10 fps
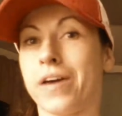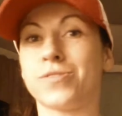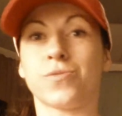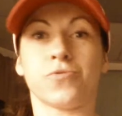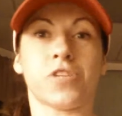high
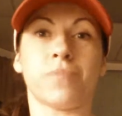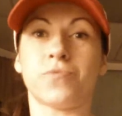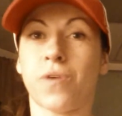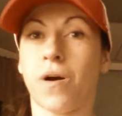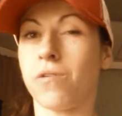school
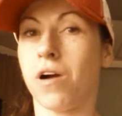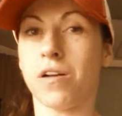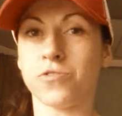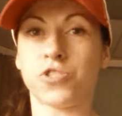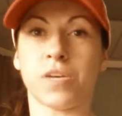shaped you, how
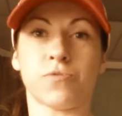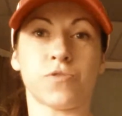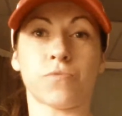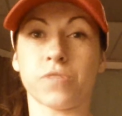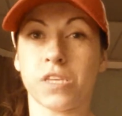college shaped you,
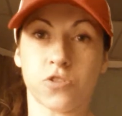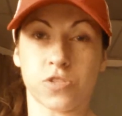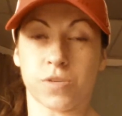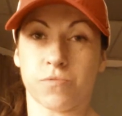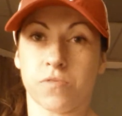your
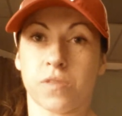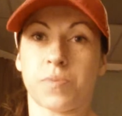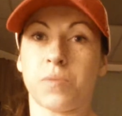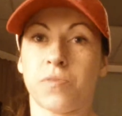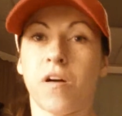relationships with other
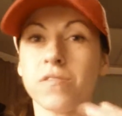people.